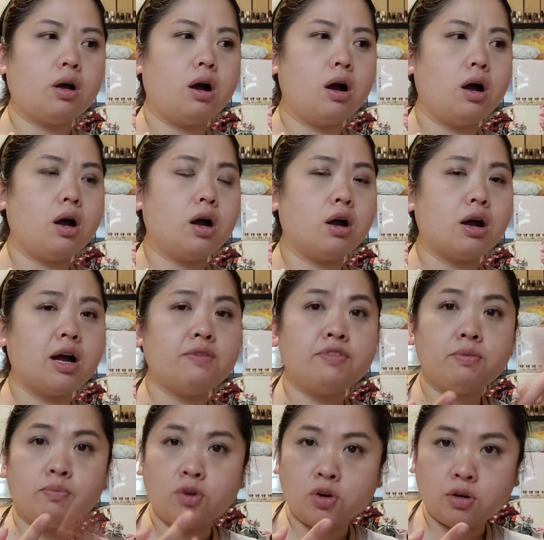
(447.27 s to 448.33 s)
Our
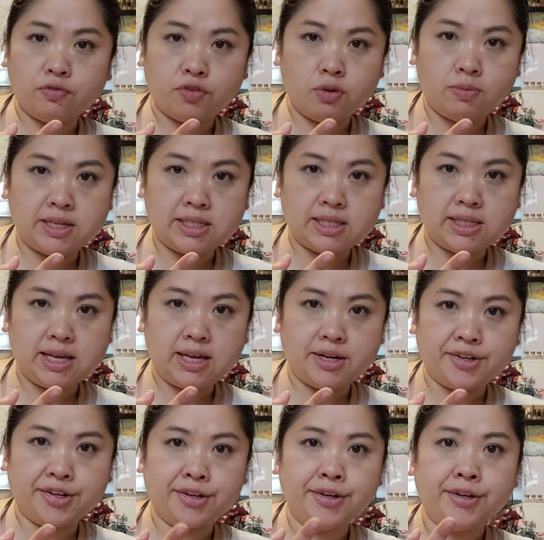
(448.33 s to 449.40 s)
oven broke a few months
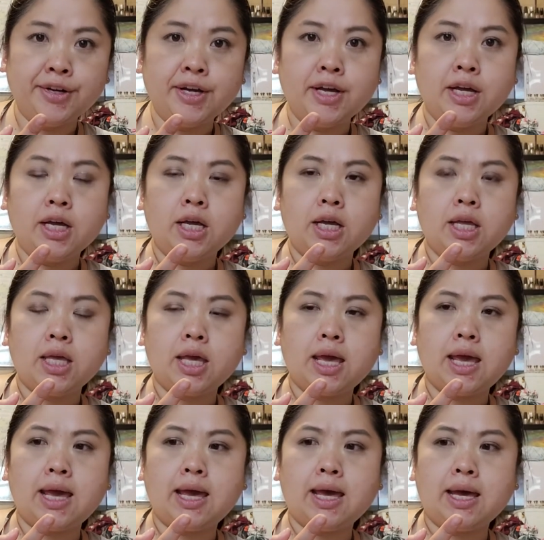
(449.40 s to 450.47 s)
later
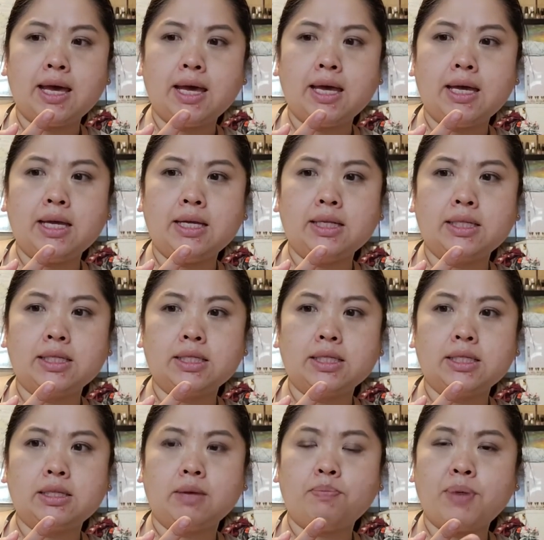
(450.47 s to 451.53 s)
and
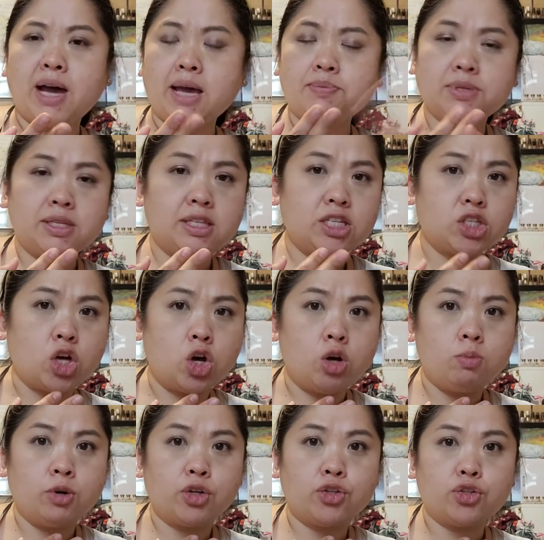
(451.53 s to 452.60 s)
the pipes in this
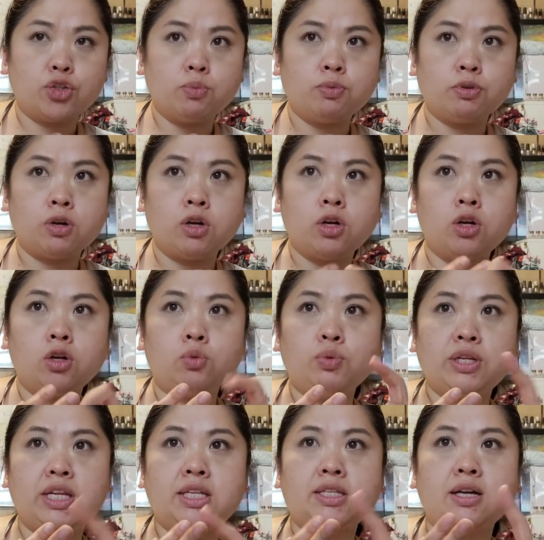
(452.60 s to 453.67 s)
home are super old.
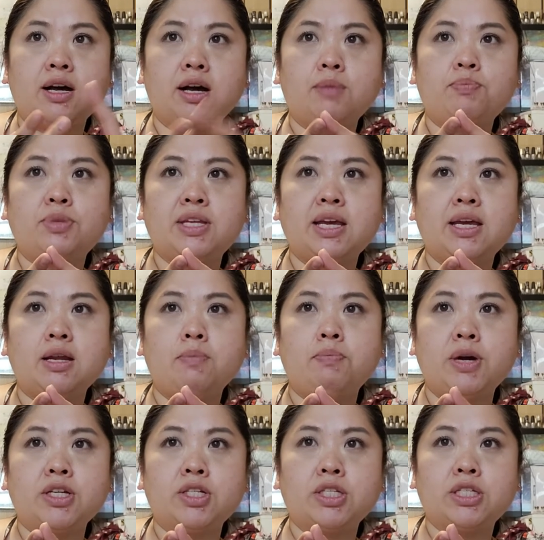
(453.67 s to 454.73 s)
We need to update a
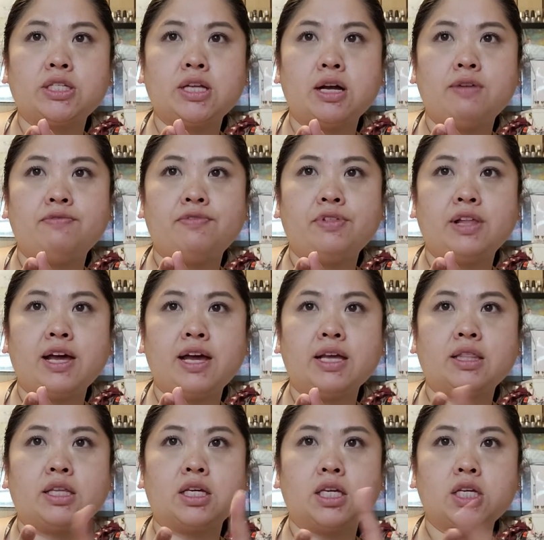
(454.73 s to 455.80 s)
bunch of stuff
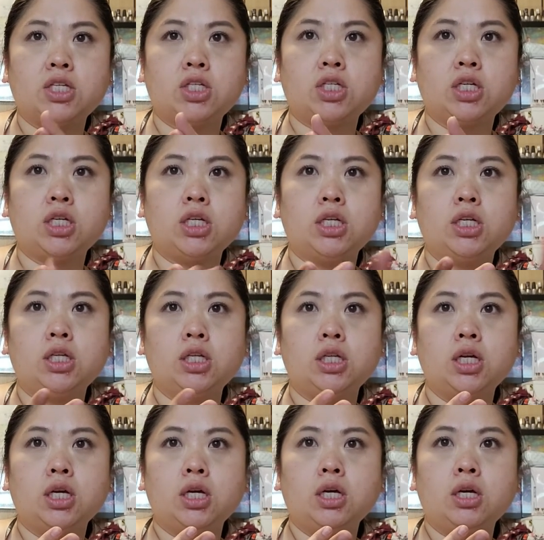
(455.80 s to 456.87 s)
like the kitchen,
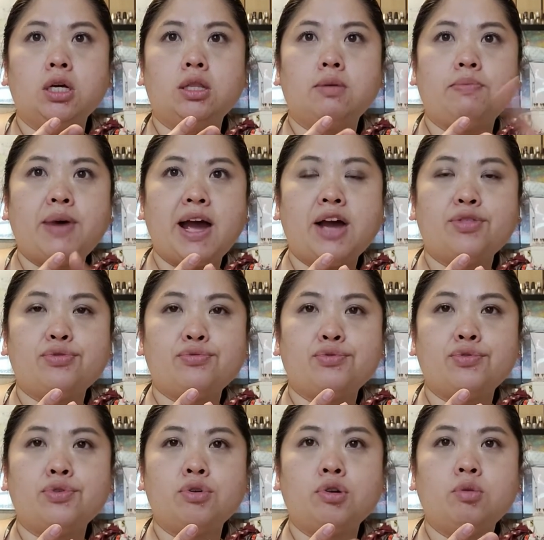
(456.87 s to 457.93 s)
the
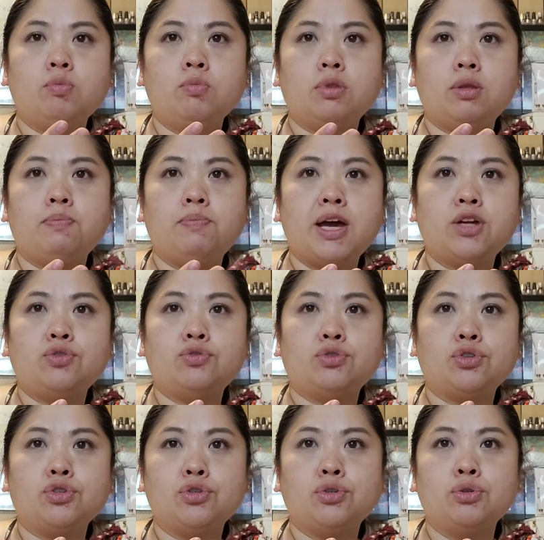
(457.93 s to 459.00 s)
bathroom, the
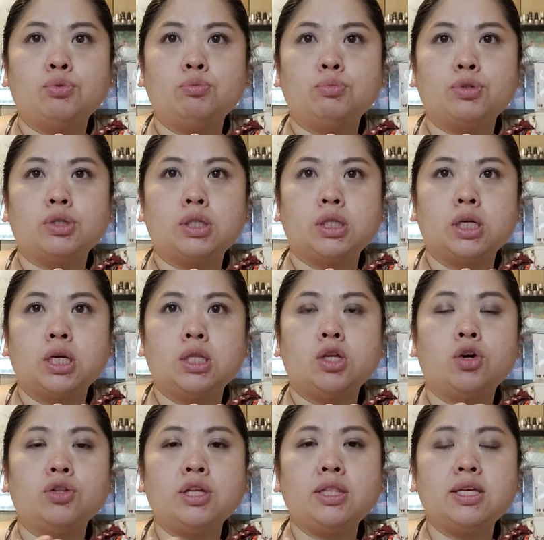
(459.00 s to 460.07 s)
bedrooms. The
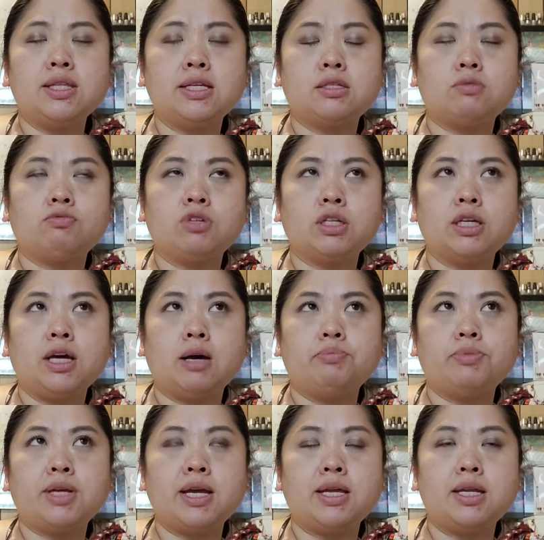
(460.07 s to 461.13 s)
only thing that's really
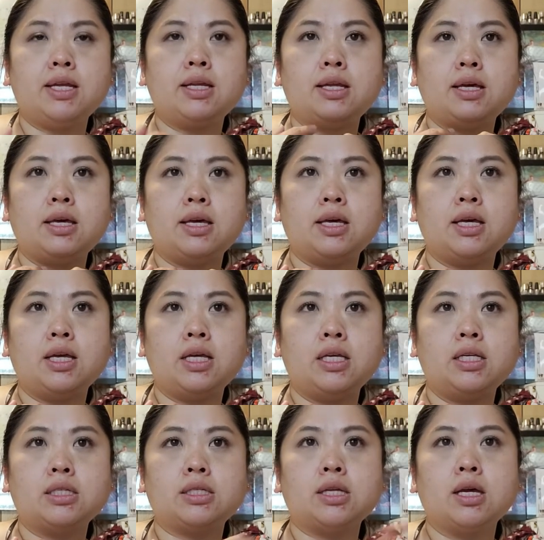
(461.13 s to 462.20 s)
updated
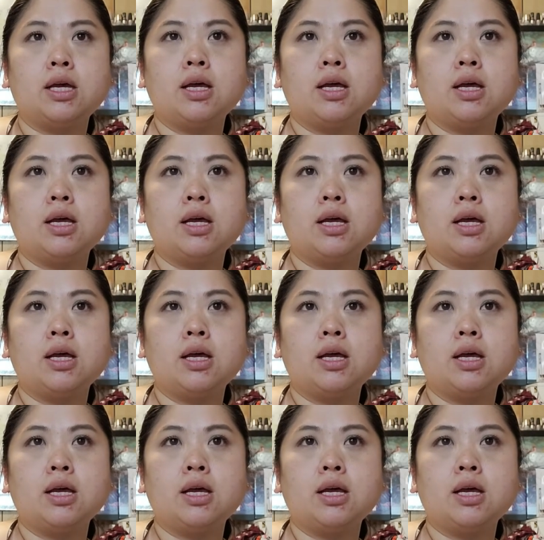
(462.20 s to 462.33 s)
is